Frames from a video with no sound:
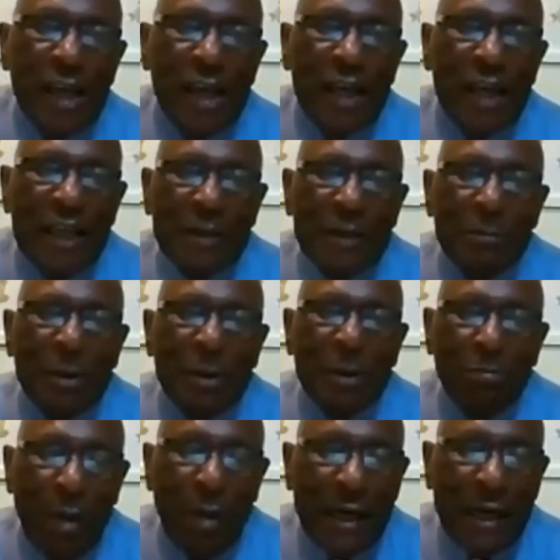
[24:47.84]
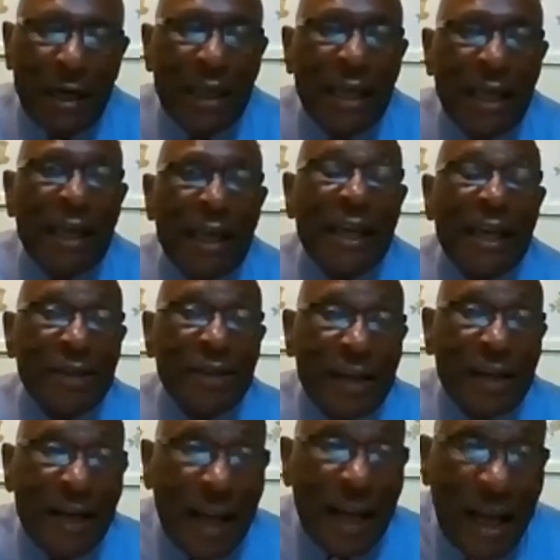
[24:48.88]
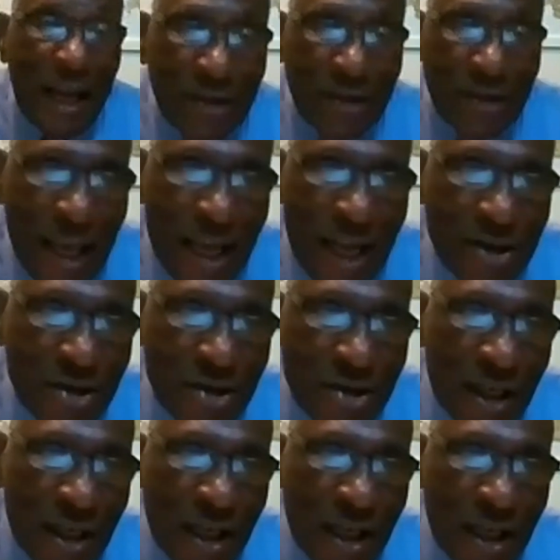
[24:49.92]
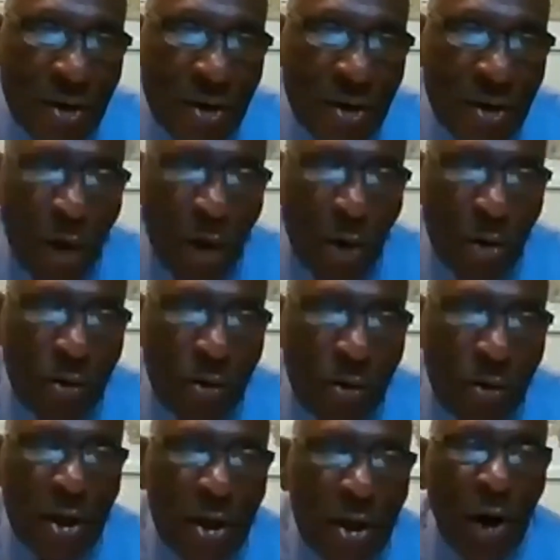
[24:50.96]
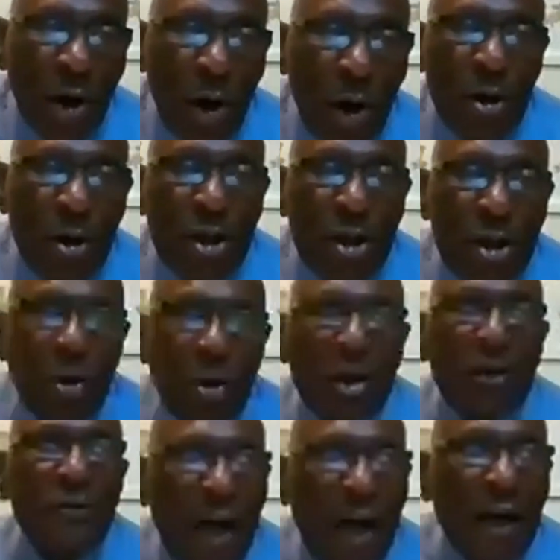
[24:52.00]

We say it is, but money is not the answer to all things. Only the